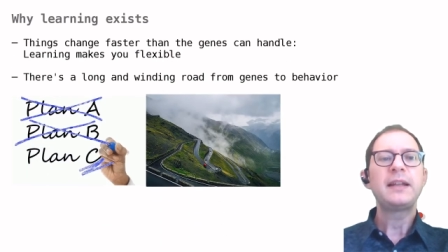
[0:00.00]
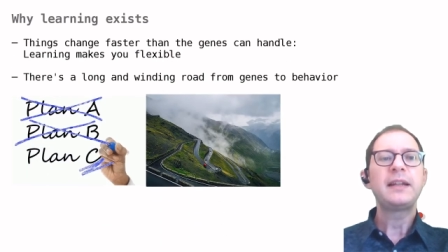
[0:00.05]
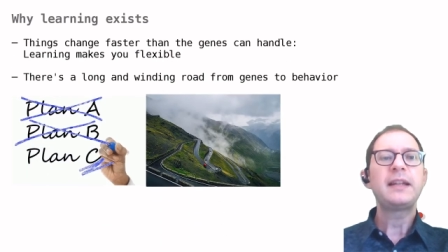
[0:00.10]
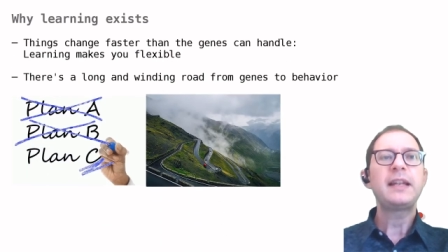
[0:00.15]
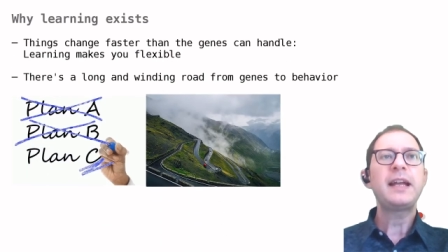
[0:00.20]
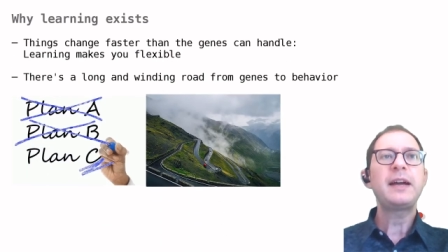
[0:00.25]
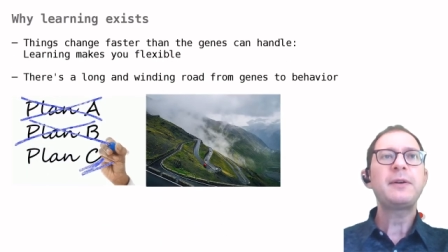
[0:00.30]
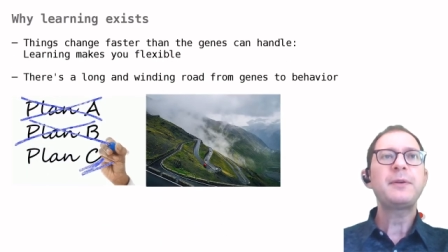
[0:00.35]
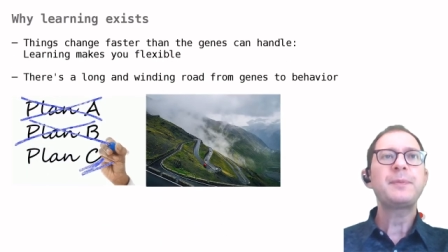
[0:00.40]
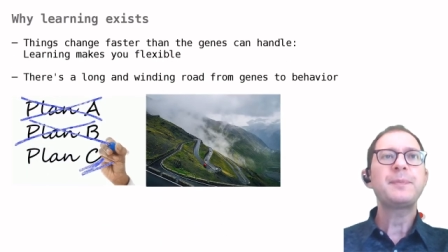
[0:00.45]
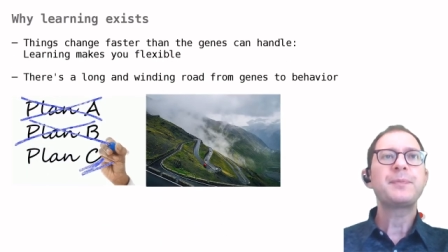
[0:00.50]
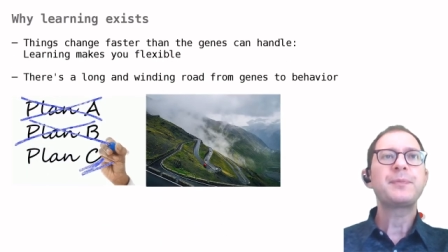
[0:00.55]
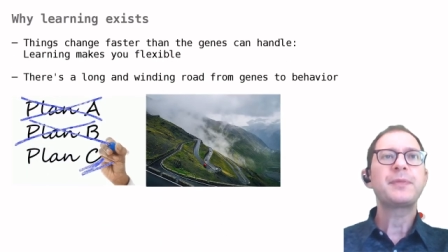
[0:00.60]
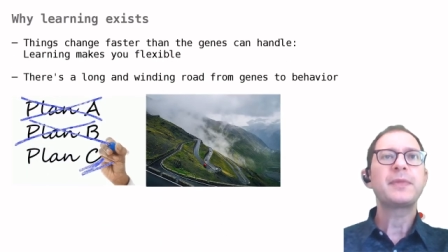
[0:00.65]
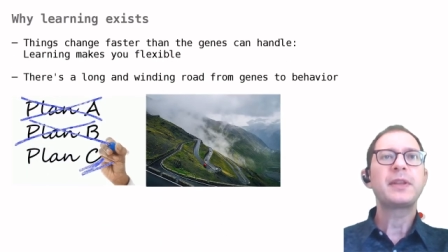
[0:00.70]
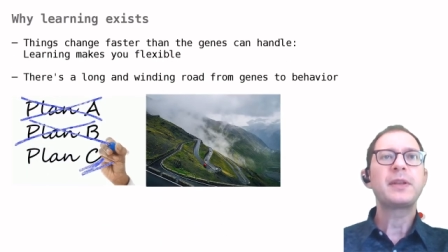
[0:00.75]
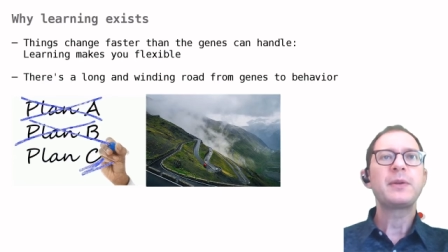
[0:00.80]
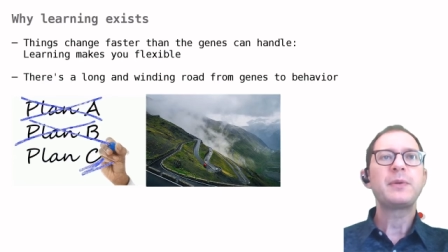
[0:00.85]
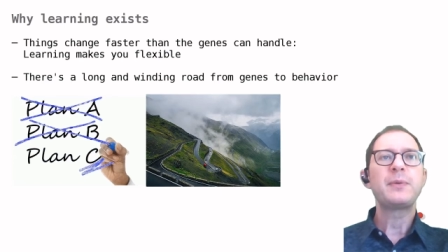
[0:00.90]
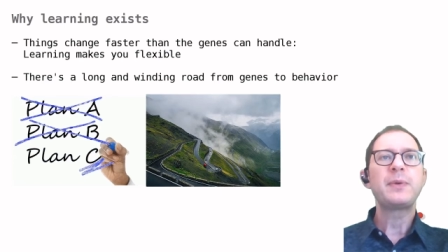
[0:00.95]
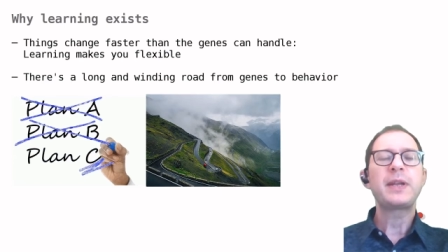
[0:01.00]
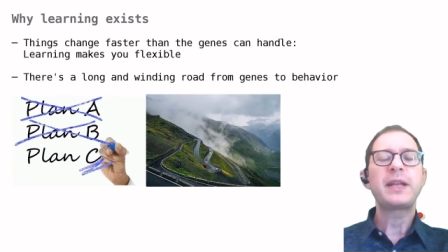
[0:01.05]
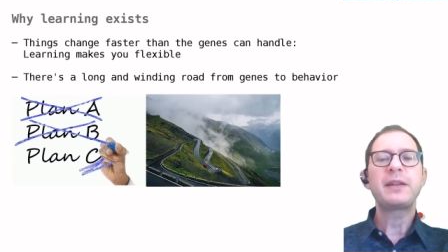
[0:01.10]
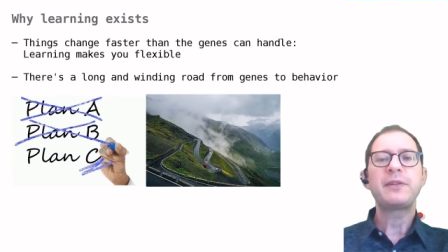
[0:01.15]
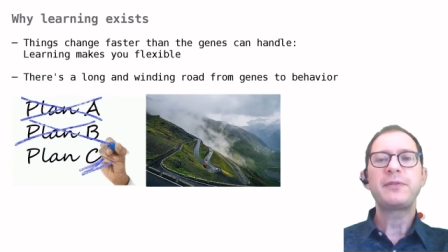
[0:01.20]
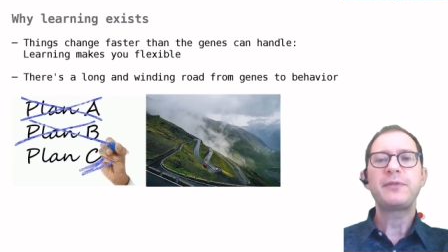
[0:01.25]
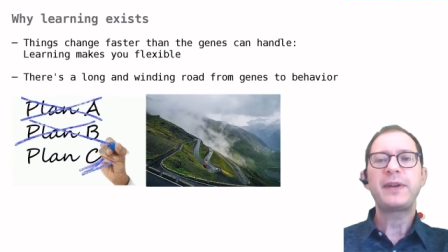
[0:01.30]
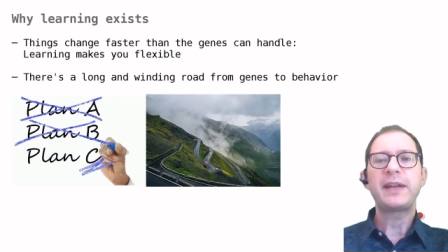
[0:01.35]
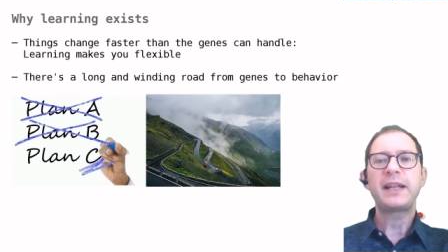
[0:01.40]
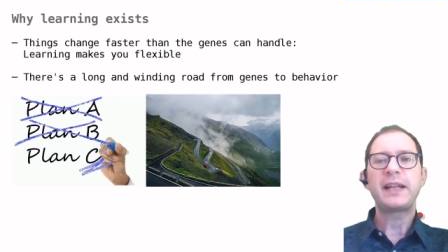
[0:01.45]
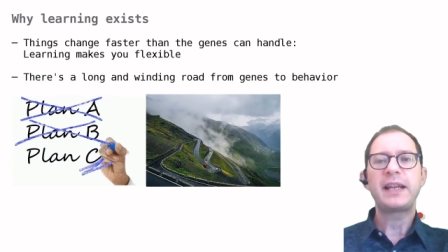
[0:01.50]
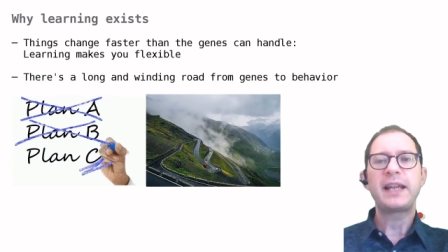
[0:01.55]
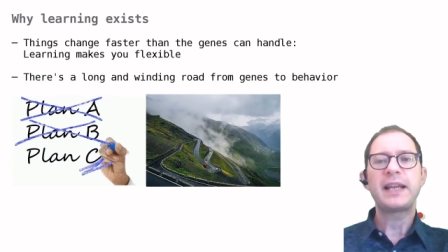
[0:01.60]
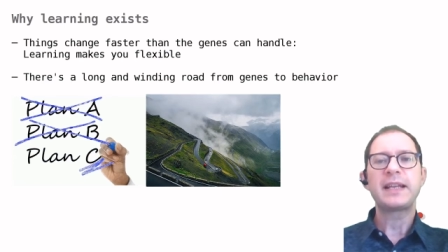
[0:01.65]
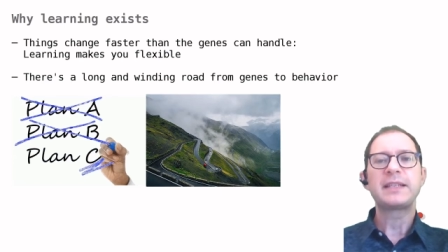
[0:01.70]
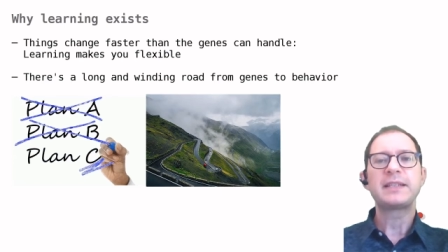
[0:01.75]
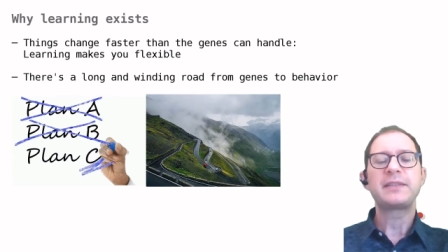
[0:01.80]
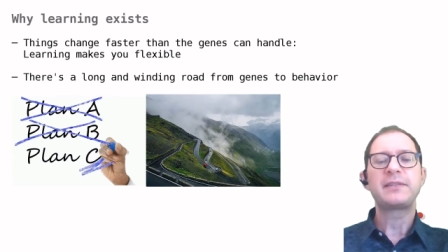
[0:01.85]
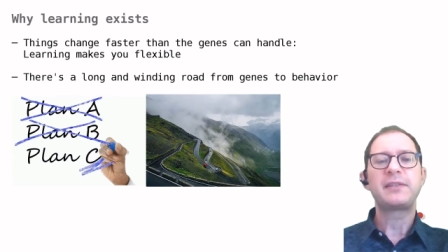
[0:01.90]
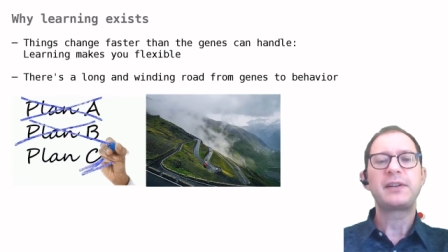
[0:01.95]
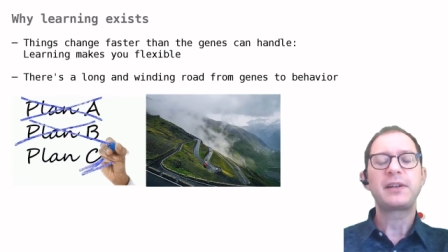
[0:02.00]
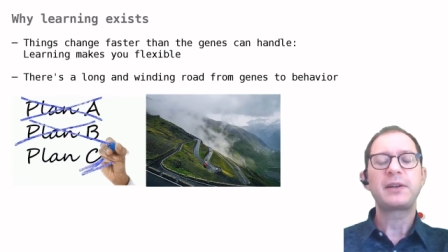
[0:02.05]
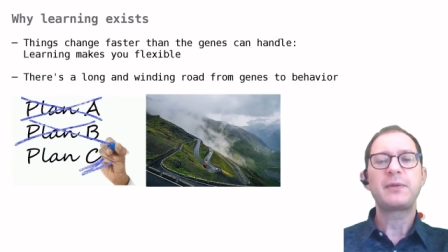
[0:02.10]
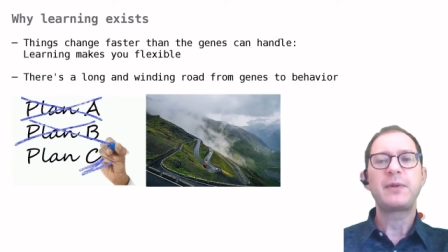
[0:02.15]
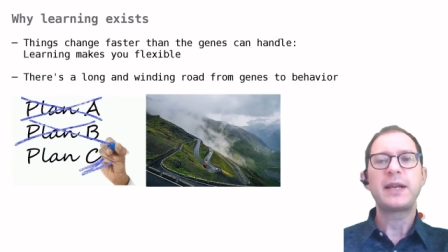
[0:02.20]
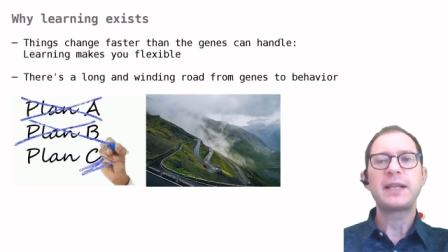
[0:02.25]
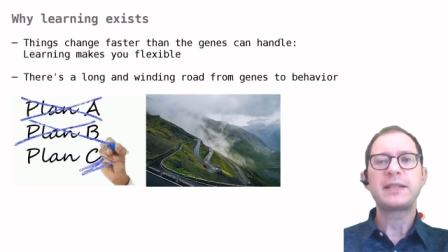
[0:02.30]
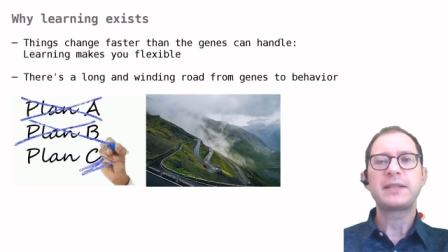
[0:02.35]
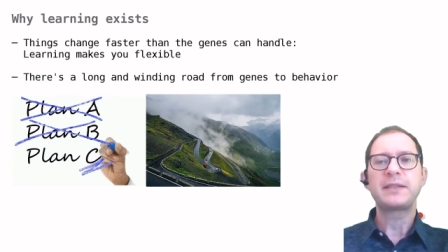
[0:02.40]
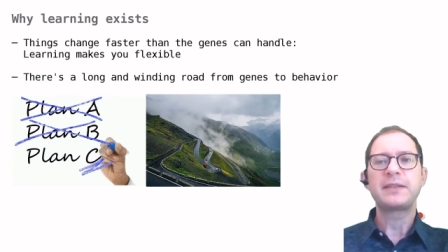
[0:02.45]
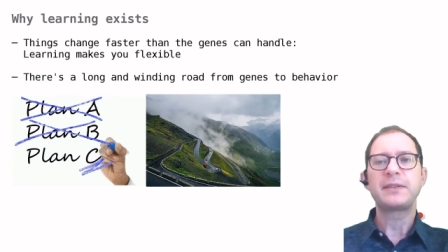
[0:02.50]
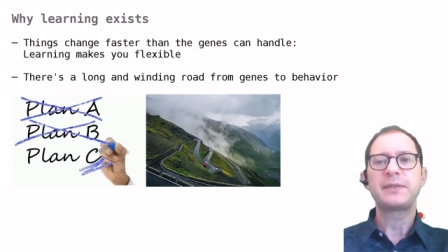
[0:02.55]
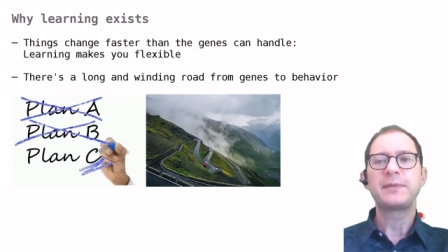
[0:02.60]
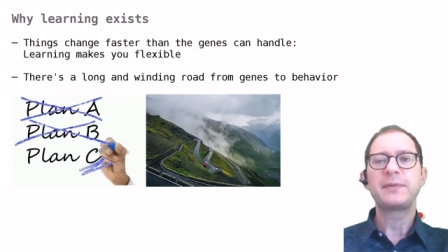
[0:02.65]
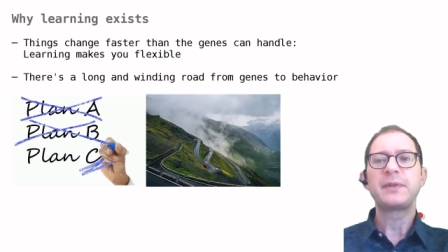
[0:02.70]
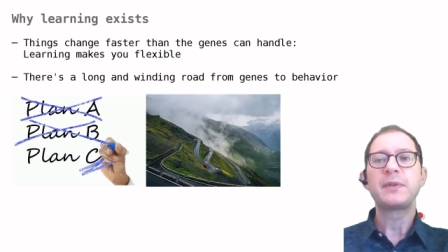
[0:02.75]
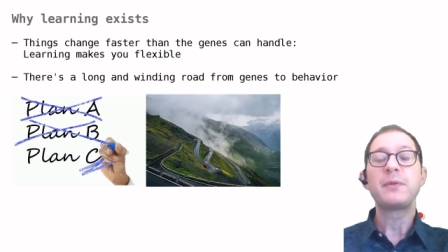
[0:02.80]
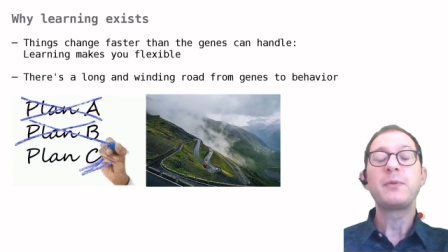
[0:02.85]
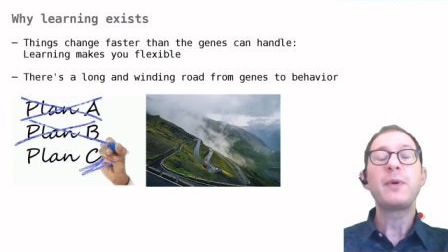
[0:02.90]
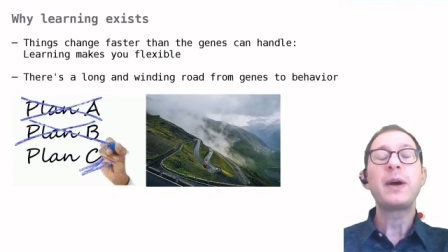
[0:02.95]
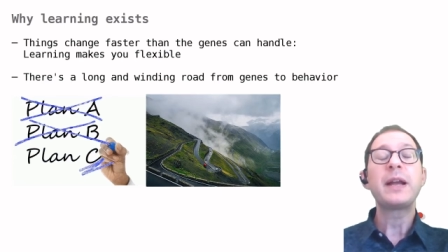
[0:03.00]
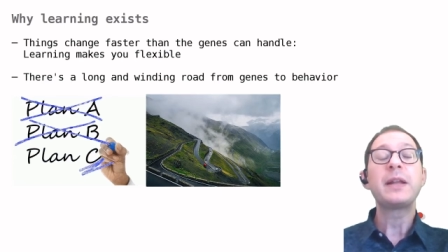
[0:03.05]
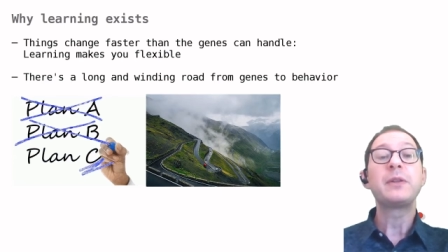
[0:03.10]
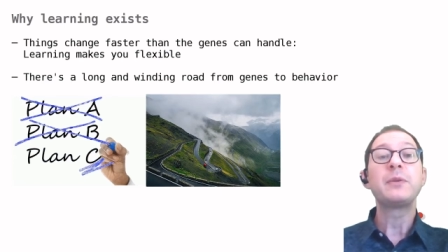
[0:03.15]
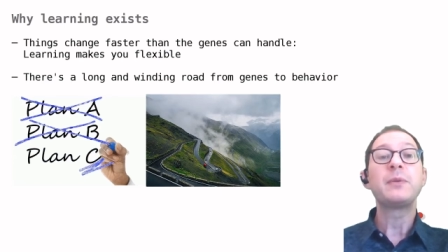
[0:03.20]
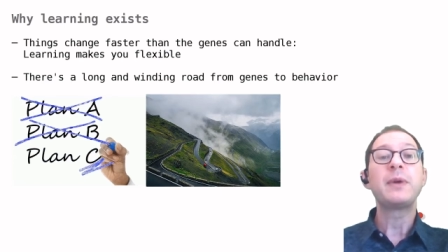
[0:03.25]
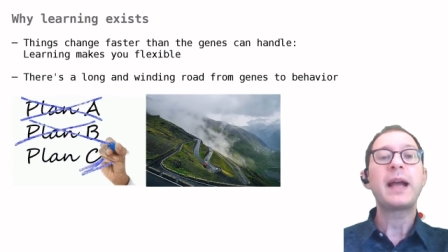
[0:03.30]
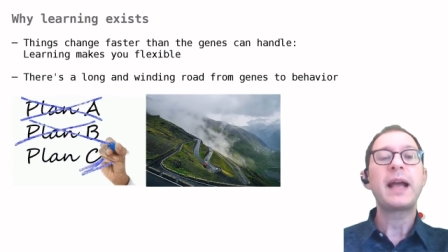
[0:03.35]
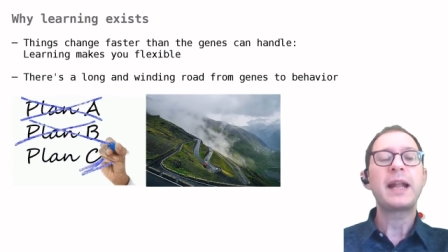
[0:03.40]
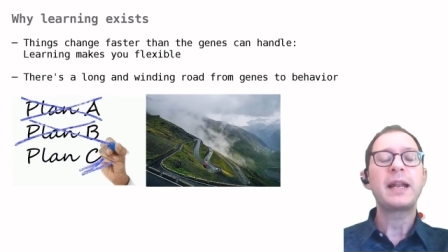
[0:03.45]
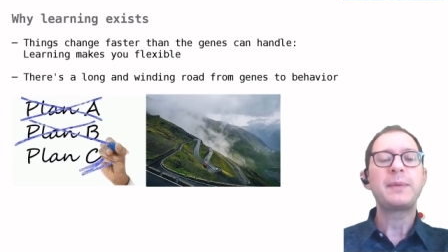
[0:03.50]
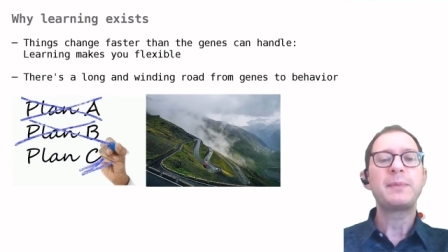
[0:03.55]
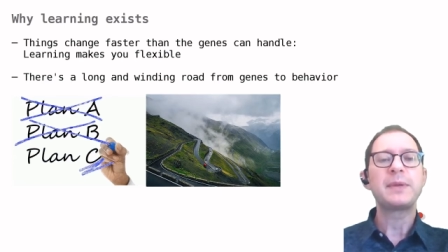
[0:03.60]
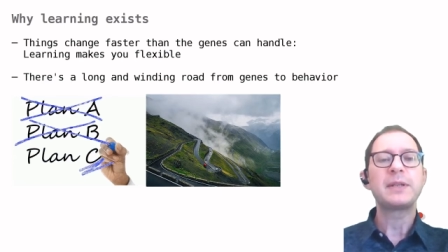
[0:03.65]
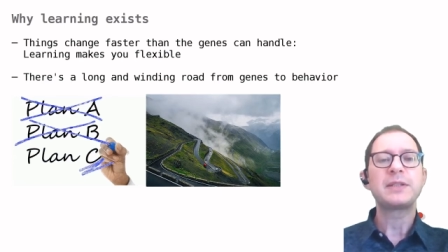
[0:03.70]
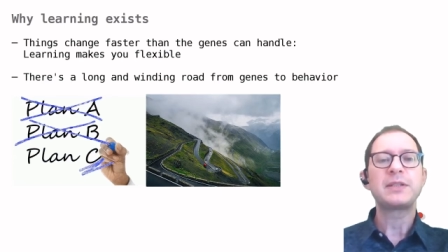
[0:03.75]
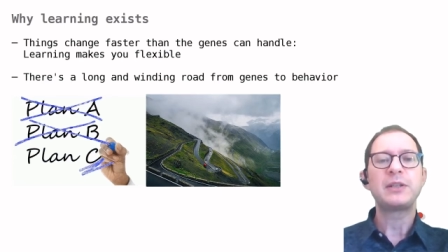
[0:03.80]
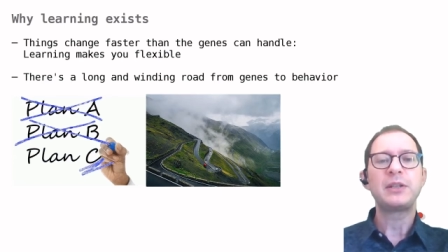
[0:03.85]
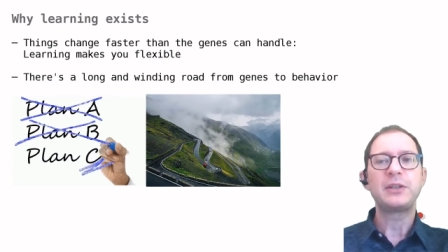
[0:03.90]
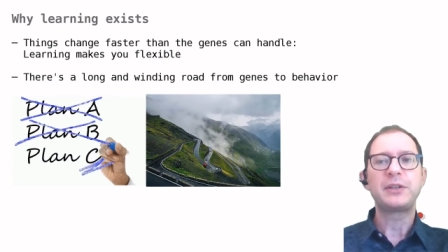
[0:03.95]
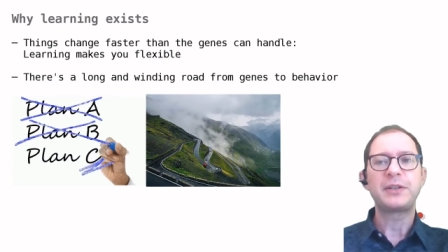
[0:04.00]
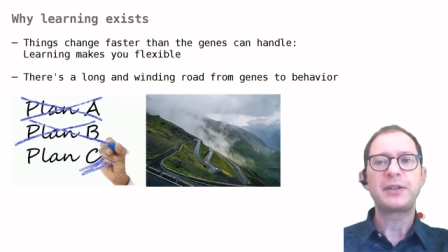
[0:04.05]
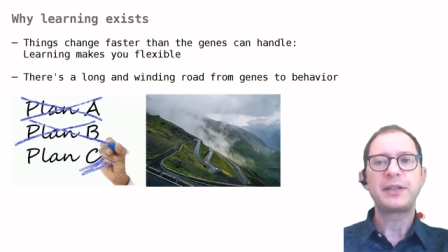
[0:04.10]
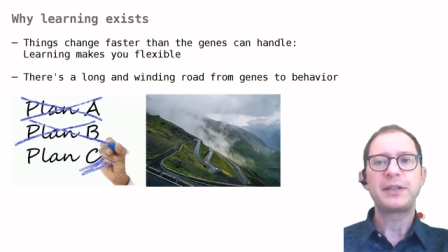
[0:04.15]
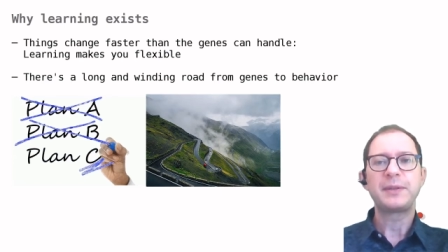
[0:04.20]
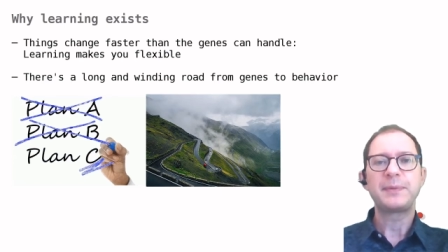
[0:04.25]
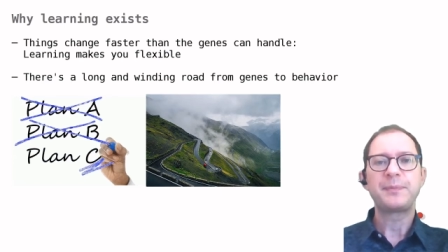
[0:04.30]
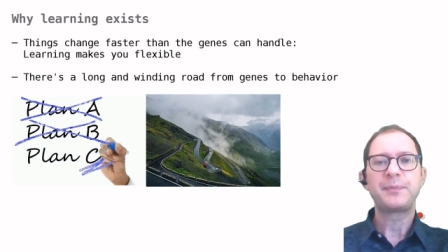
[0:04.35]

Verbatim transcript: Now, we can finally answer our question, why do animals learn?